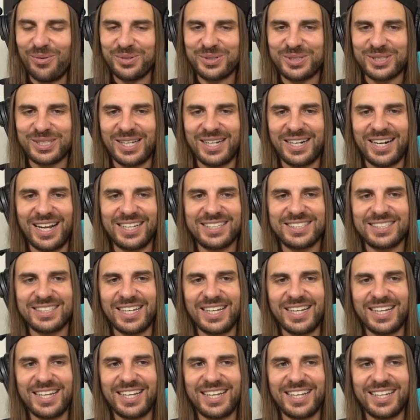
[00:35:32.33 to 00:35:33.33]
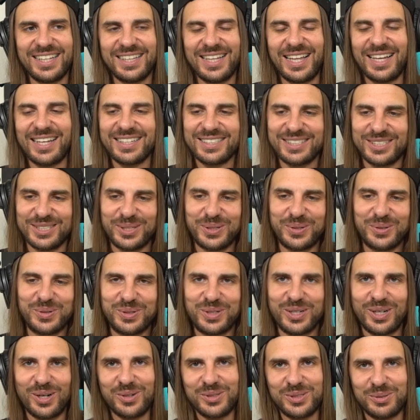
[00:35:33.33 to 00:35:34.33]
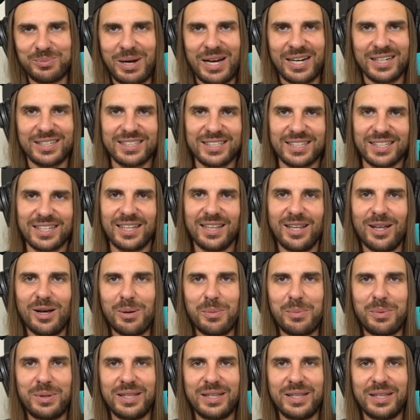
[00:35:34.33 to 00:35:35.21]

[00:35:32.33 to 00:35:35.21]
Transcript: of a sudden I say, like, Stu goes back to the club,